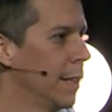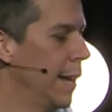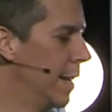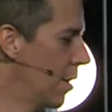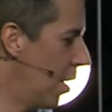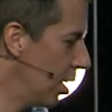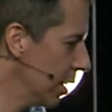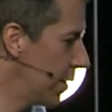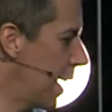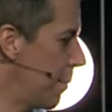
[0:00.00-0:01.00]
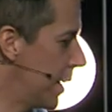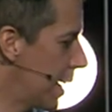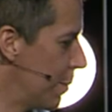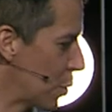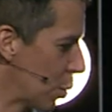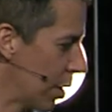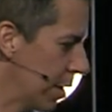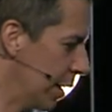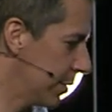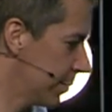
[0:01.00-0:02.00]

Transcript: And all of that becomes worth it